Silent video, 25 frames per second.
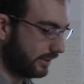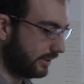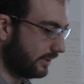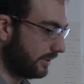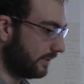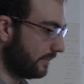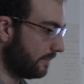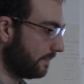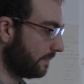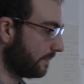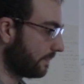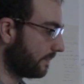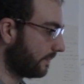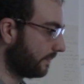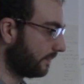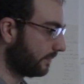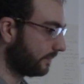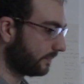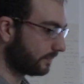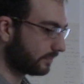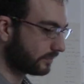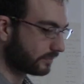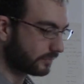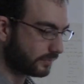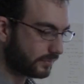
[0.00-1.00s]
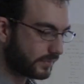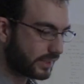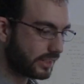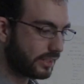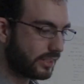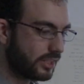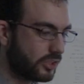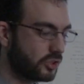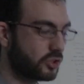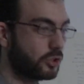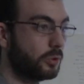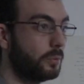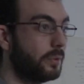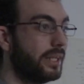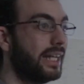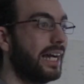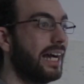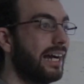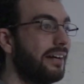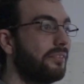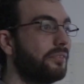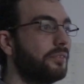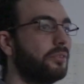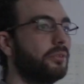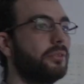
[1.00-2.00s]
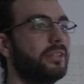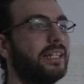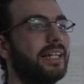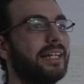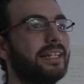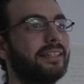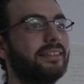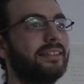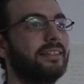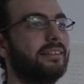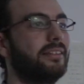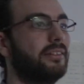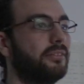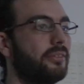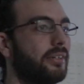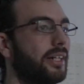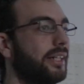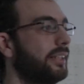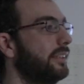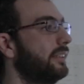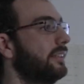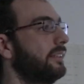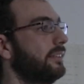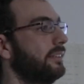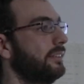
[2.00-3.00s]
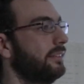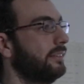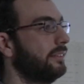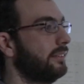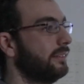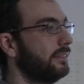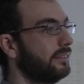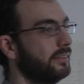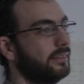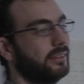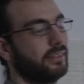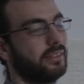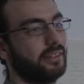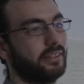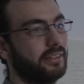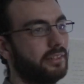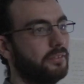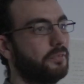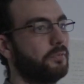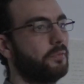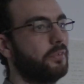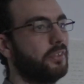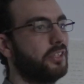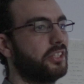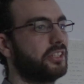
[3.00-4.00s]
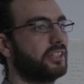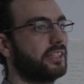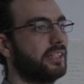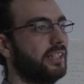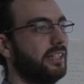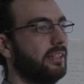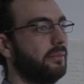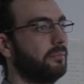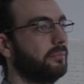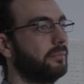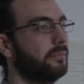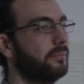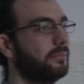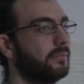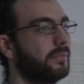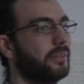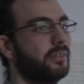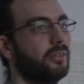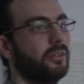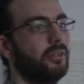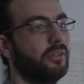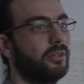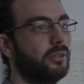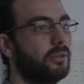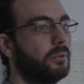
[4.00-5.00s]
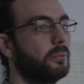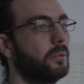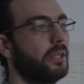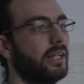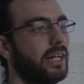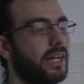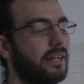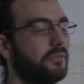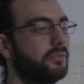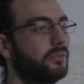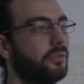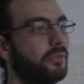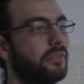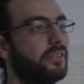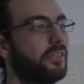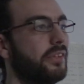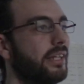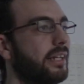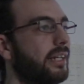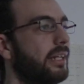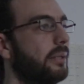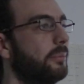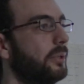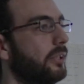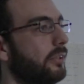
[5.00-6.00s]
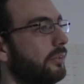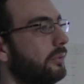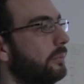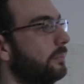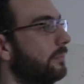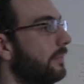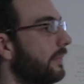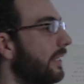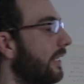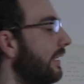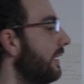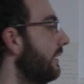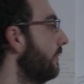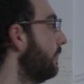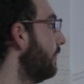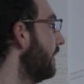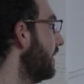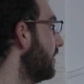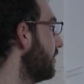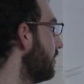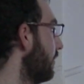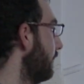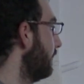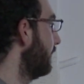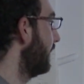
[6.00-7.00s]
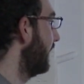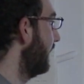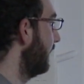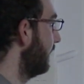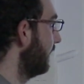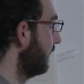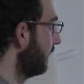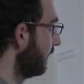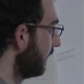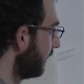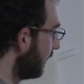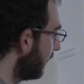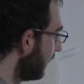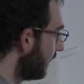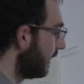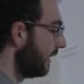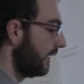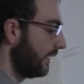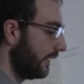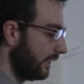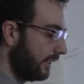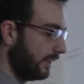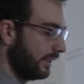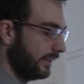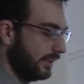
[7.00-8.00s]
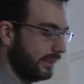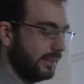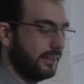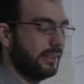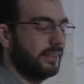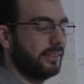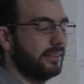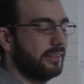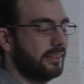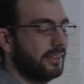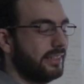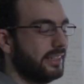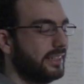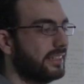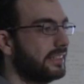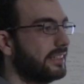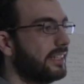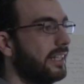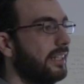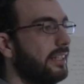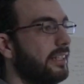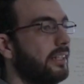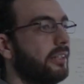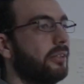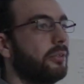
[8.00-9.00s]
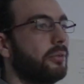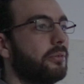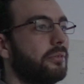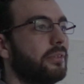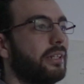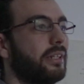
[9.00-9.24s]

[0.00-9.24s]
So we have to get it right the first time, or we have to think about ways of like installing